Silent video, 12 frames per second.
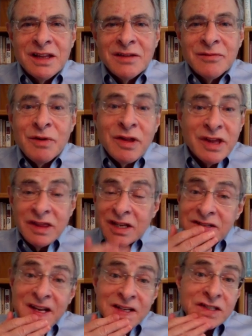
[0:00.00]
Well, the
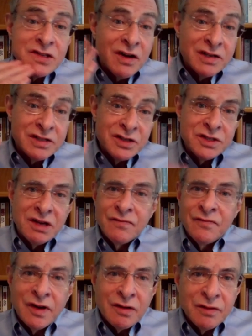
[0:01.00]
changes are, as you said,
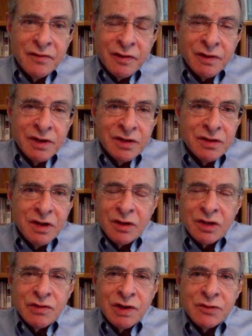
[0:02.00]
very, very
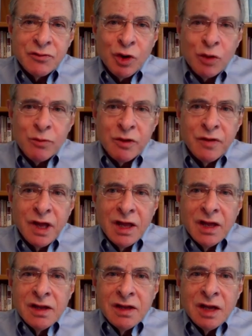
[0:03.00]
transformative.
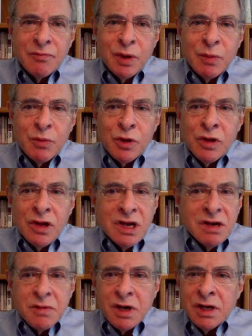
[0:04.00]
People
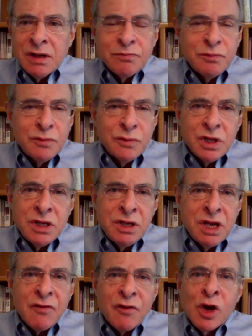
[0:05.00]

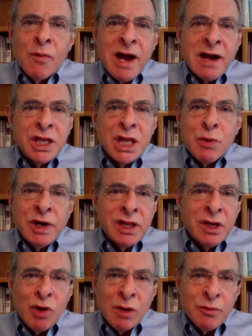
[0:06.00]
never go back to the way
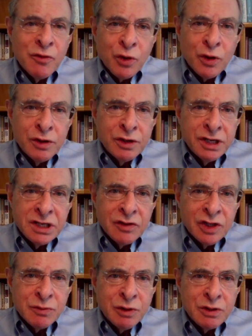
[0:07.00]
they were before near-death
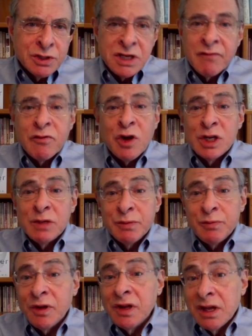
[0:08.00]
experiences. I've talked to
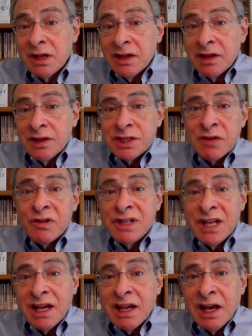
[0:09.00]
people several
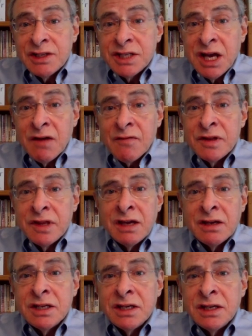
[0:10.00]
decades after the
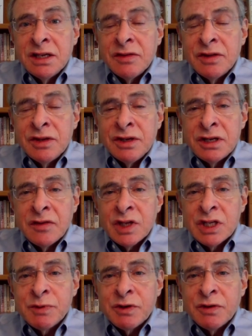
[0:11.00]
NDE, the near-death
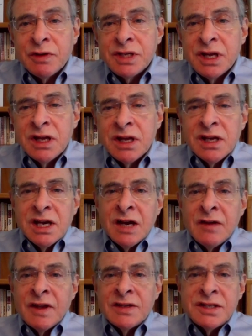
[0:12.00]
experience,
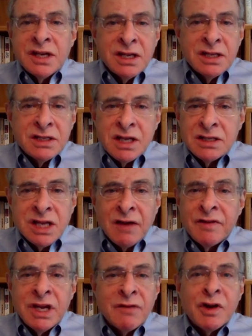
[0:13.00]
and they say
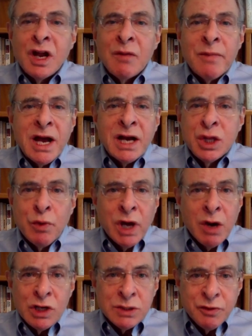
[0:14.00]
I've never gone back to the way I
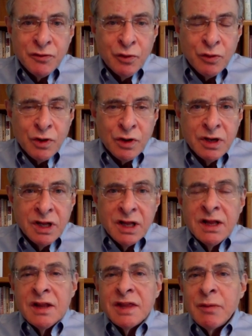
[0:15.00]
was before.
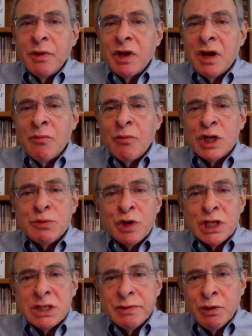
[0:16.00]
They become much more
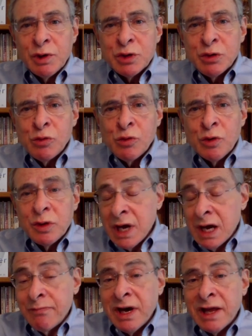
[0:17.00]
spiritual,
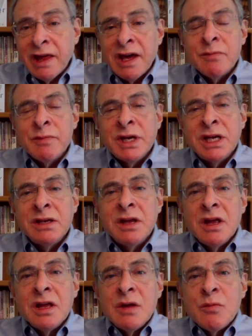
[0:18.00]
and by that I mean
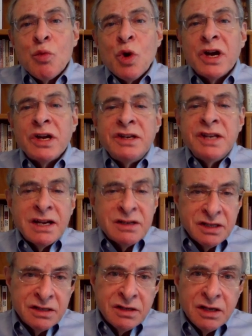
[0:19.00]
more
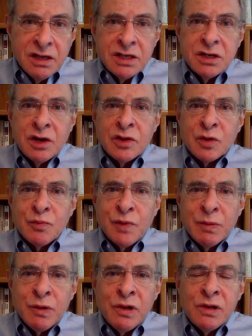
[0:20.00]
connected to other
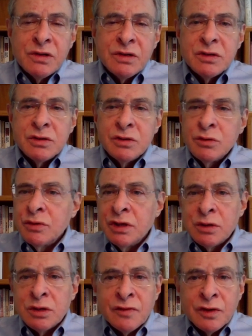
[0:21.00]
people, to the
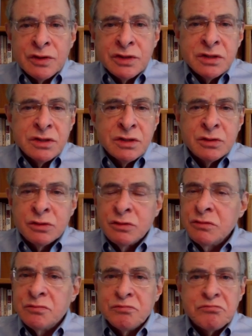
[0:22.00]
universe,
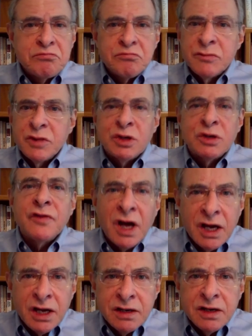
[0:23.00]
to the
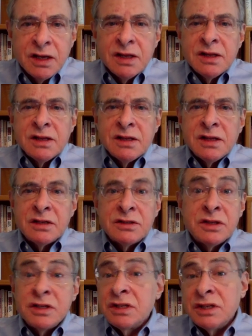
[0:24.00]
divine,
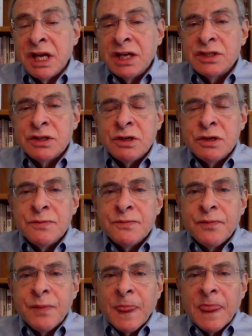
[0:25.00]
to nature,
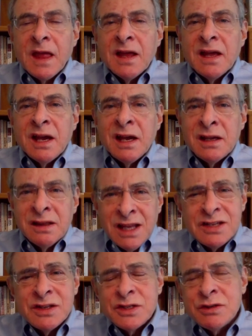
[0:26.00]
and
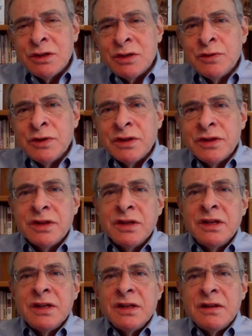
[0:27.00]
less concerned with
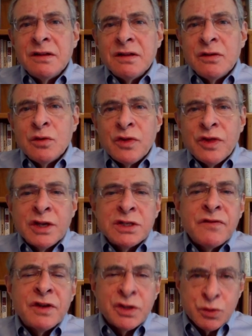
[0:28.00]
things
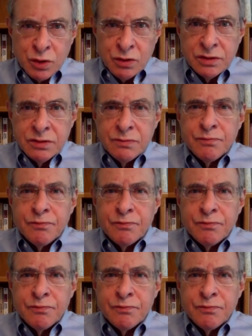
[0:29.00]
of this world,